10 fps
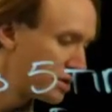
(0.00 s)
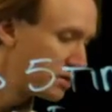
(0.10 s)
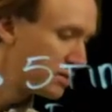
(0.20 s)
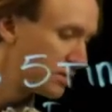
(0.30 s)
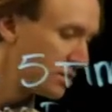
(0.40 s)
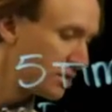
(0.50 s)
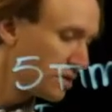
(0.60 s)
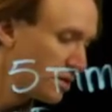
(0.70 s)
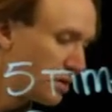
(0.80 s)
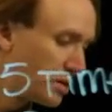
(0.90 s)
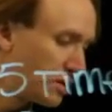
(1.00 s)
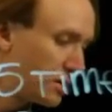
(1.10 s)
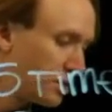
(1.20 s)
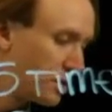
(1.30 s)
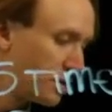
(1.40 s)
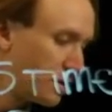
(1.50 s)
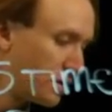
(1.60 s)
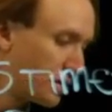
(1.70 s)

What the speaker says: No one is speaking in this clip.